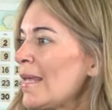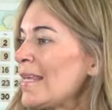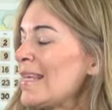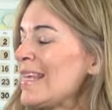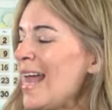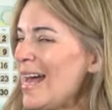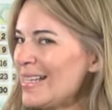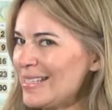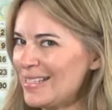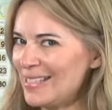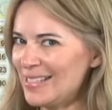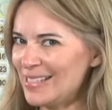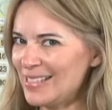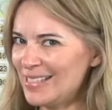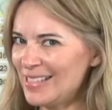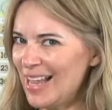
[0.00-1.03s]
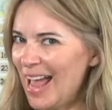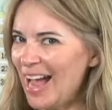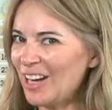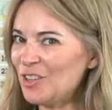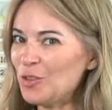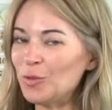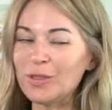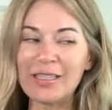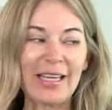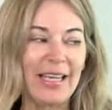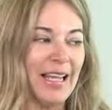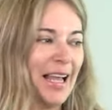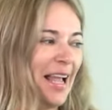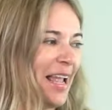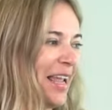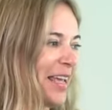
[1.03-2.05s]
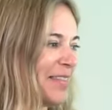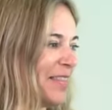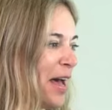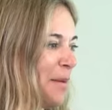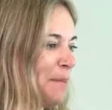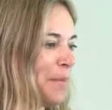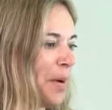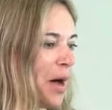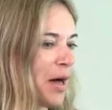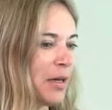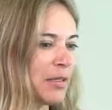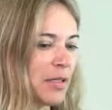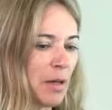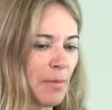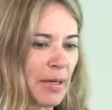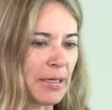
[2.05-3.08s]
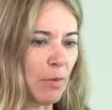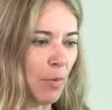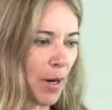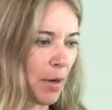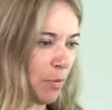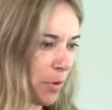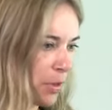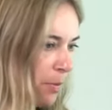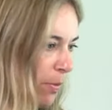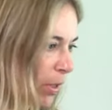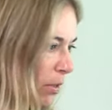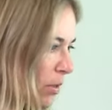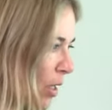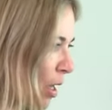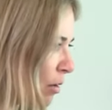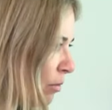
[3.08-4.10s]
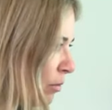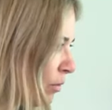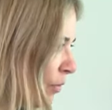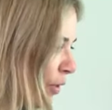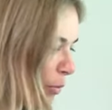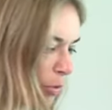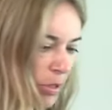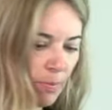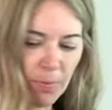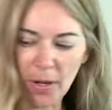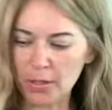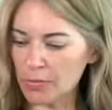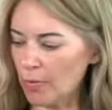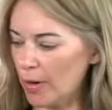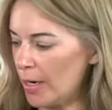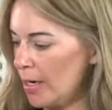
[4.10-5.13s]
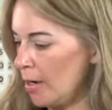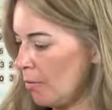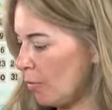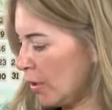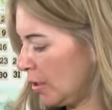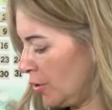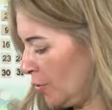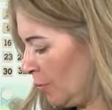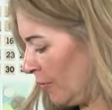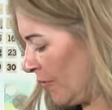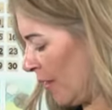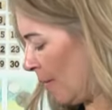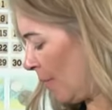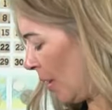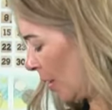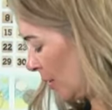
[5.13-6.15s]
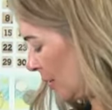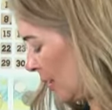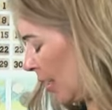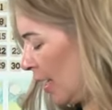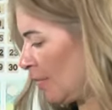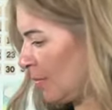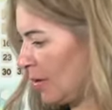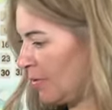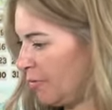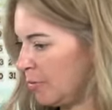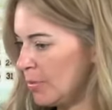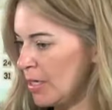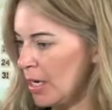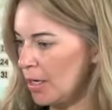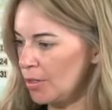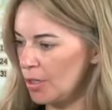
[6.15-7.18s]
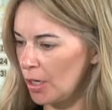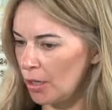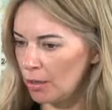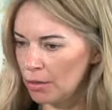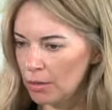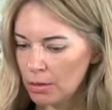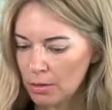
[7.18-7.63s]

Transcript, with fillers: Yes. Actually, in that box on oh my, wait, where'd the box go? There was a box right here. Where did you move that box that came in from DHL?